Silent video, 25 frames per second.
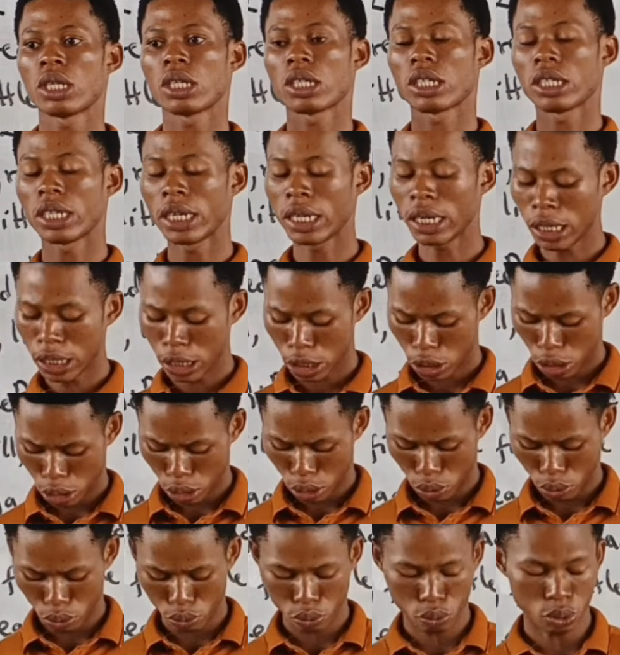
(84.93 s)

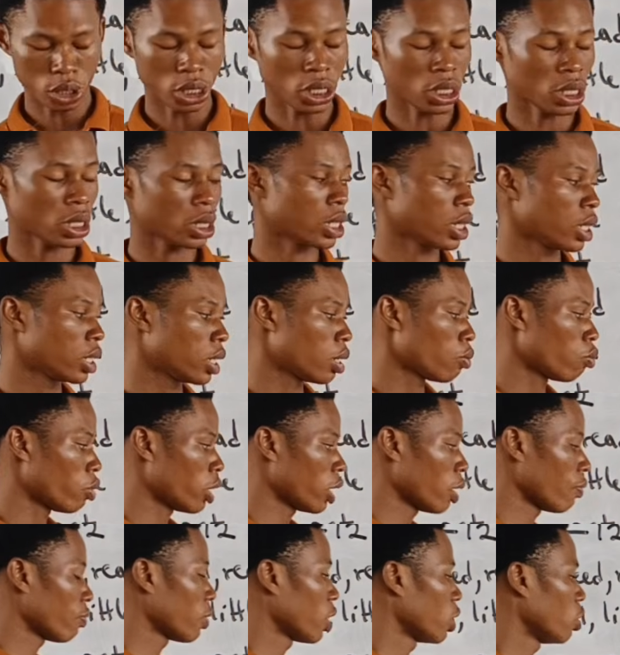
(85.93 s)
then we take them
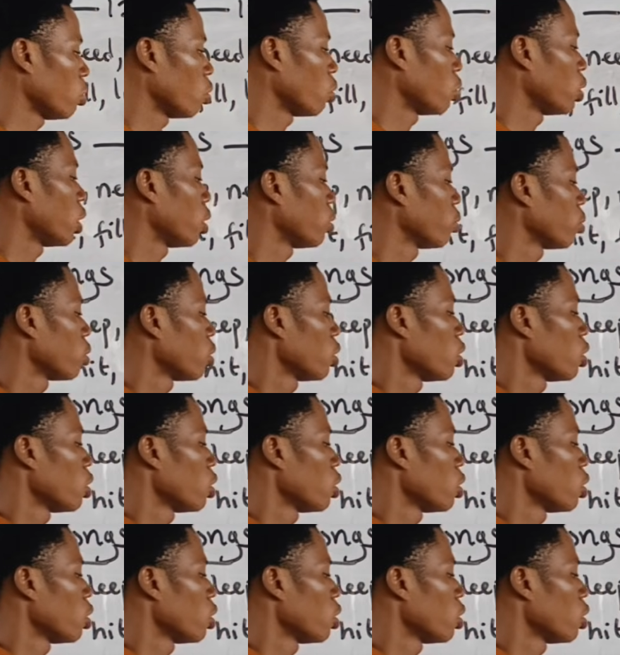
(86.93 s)
one after the other.